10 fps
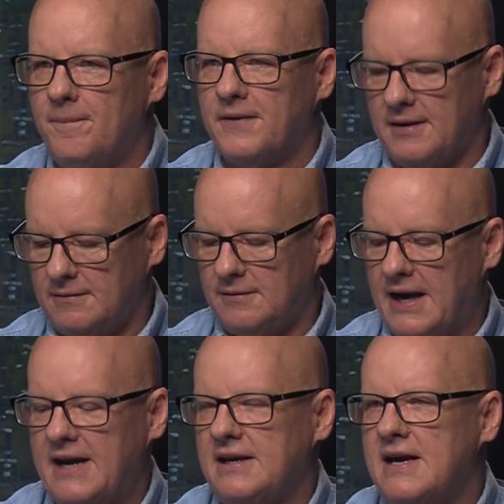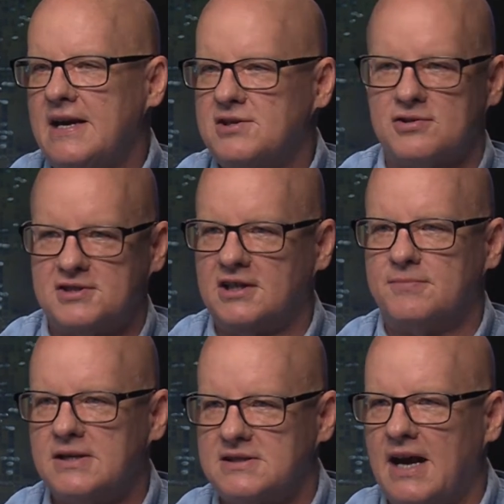that 90 days or 6
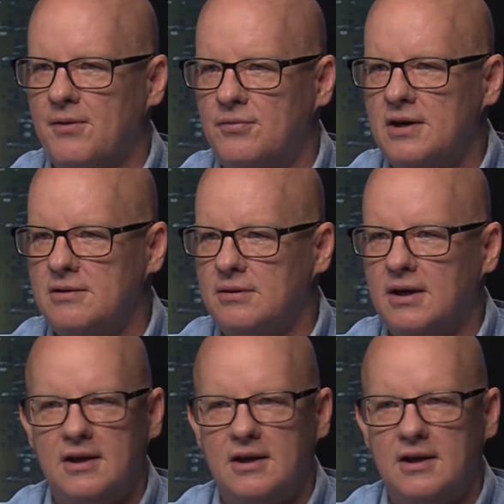months down the road,